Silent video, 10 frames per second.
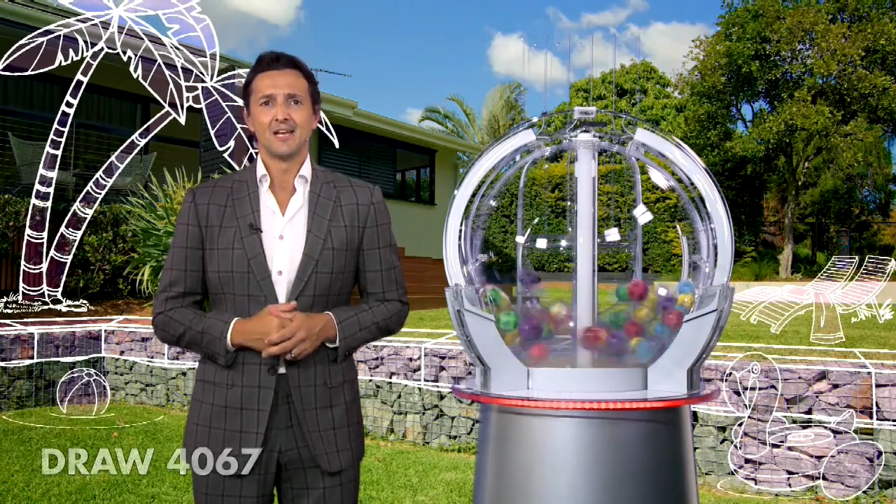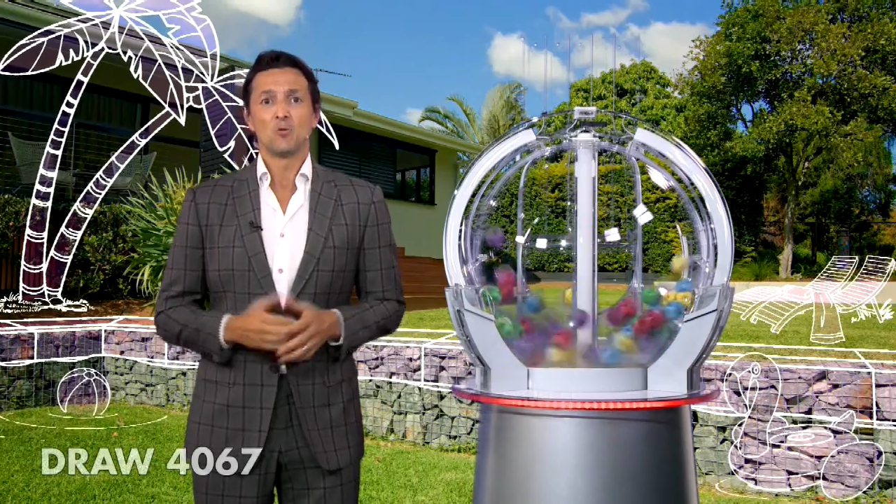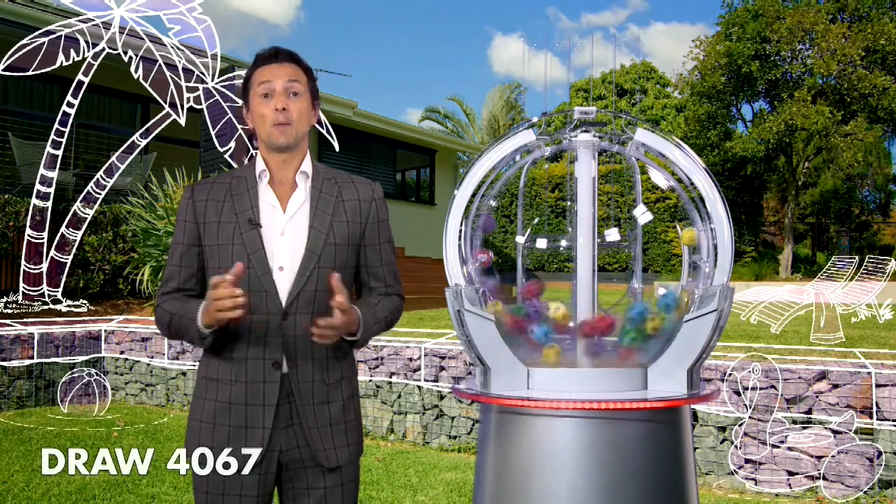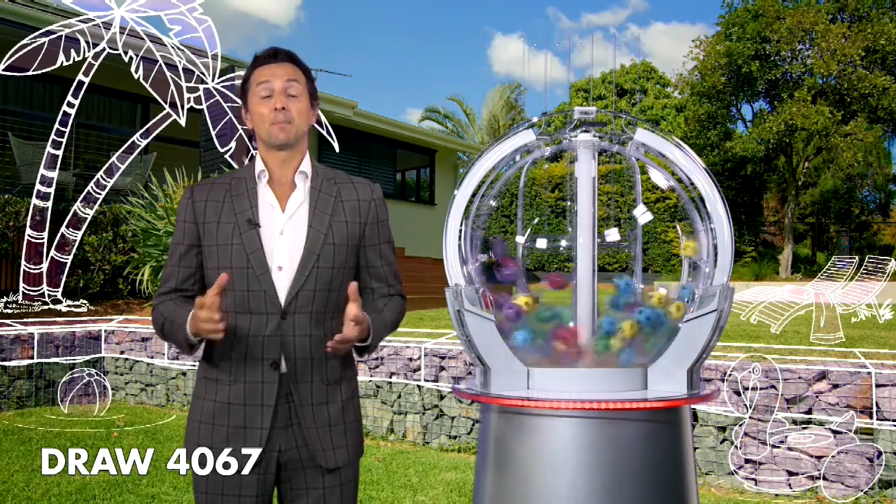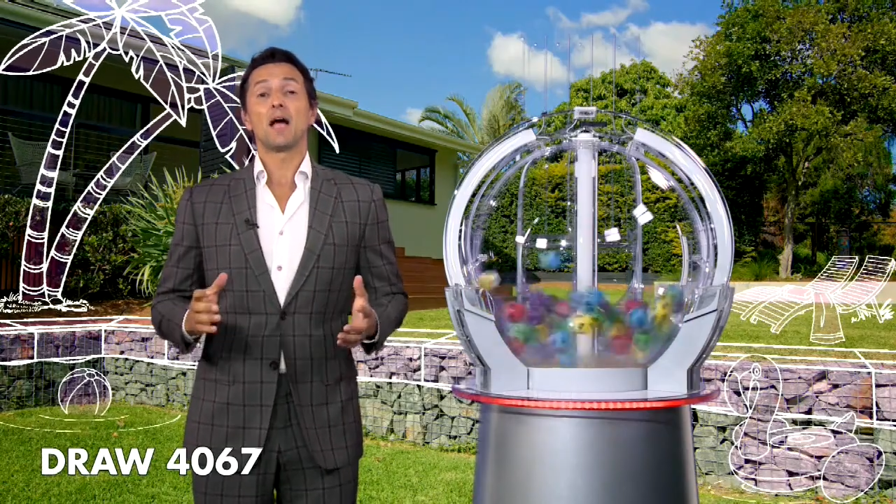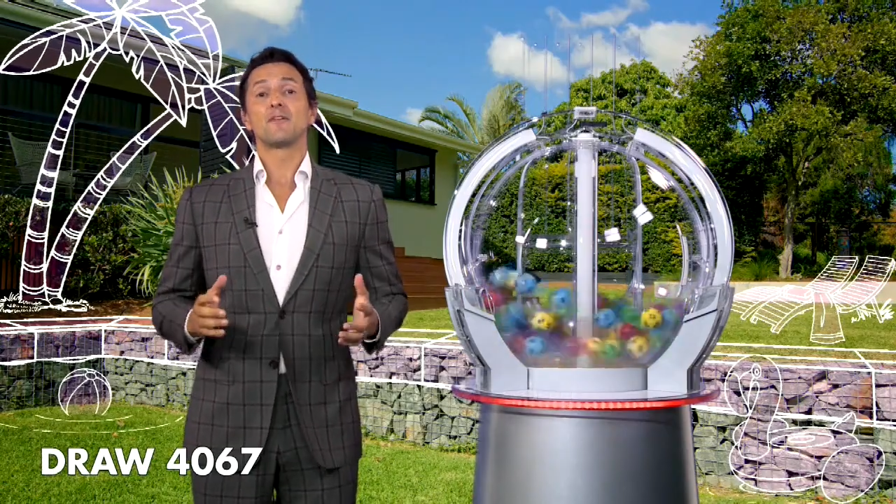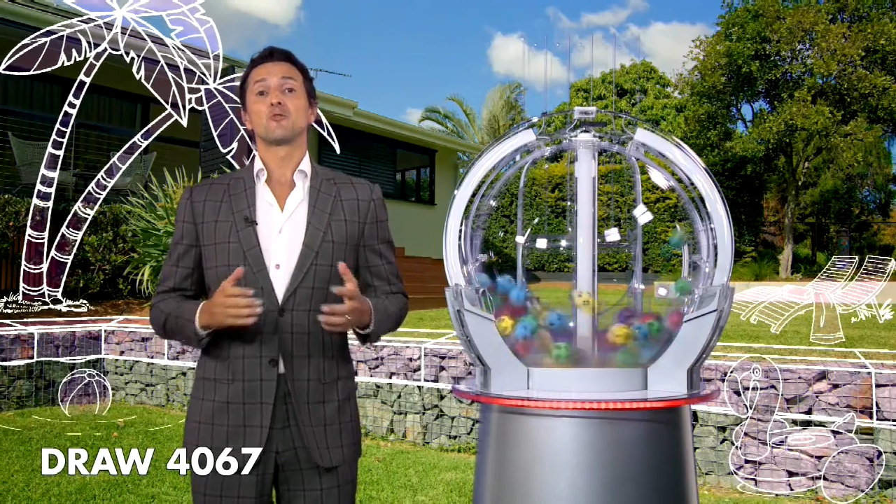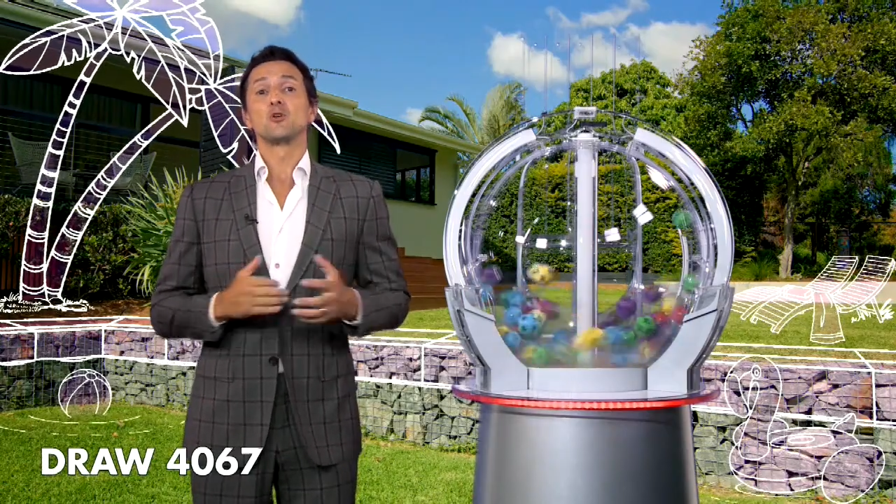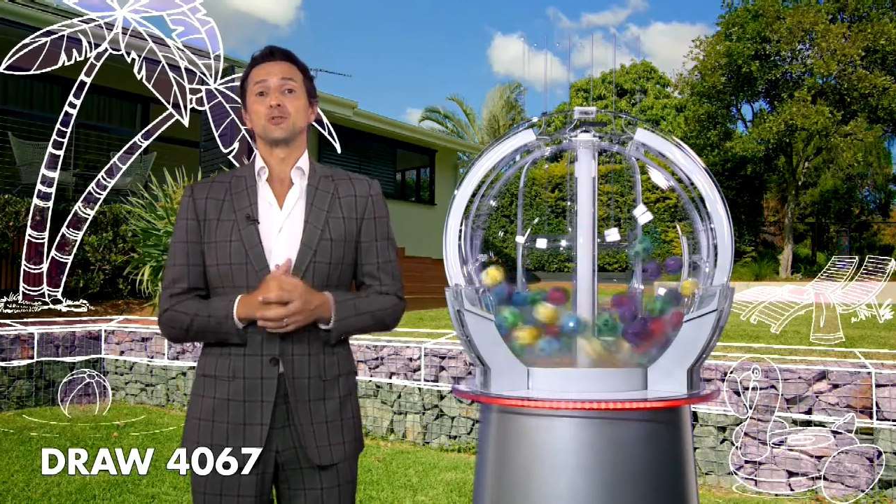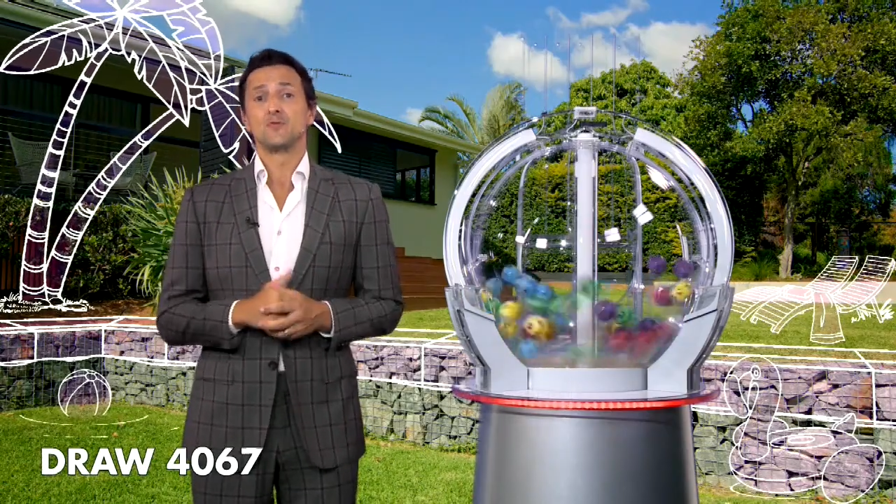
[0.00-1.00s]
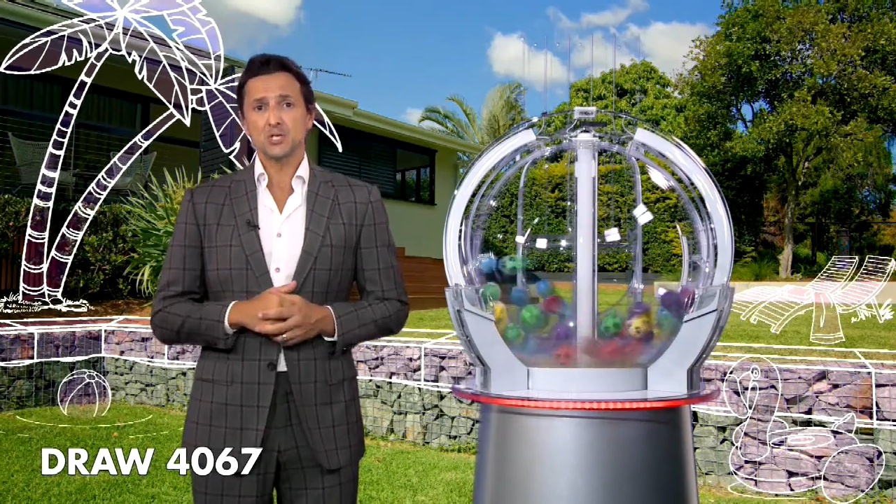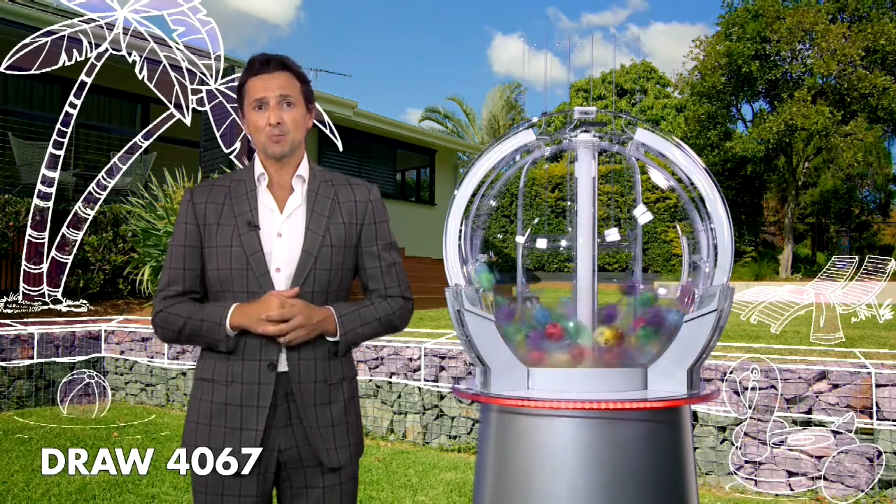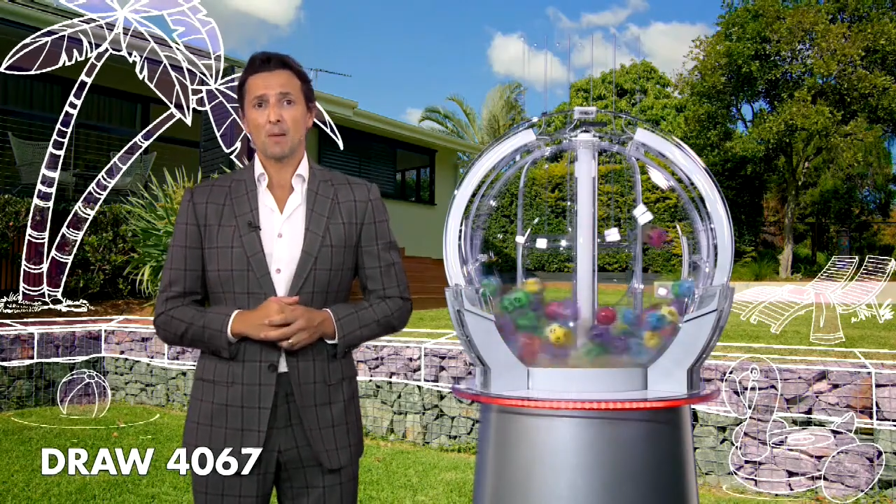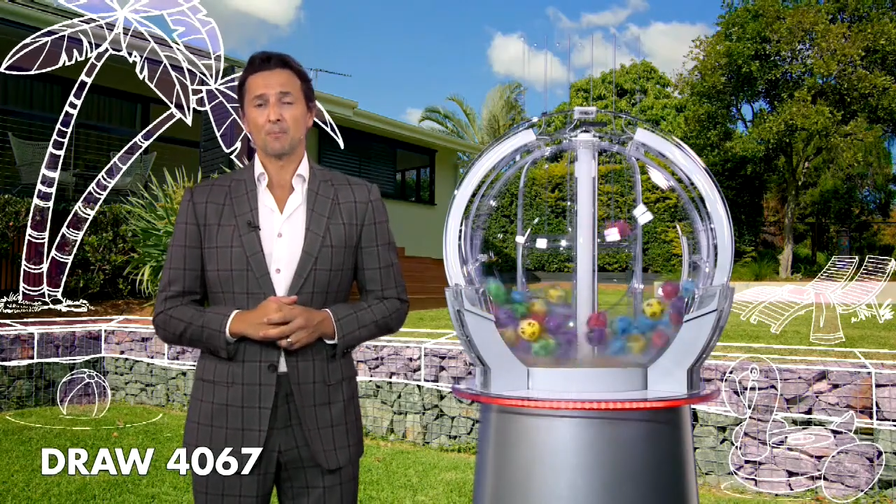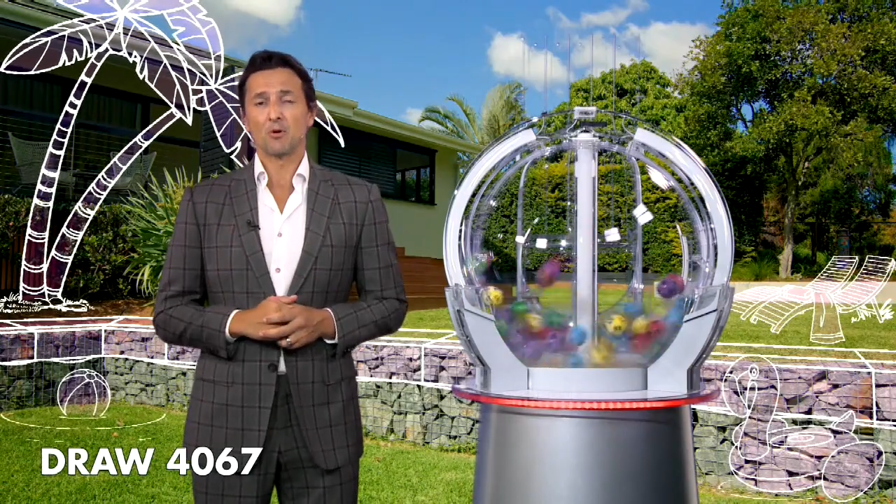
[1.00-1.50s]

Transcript: We're playing for a Division 1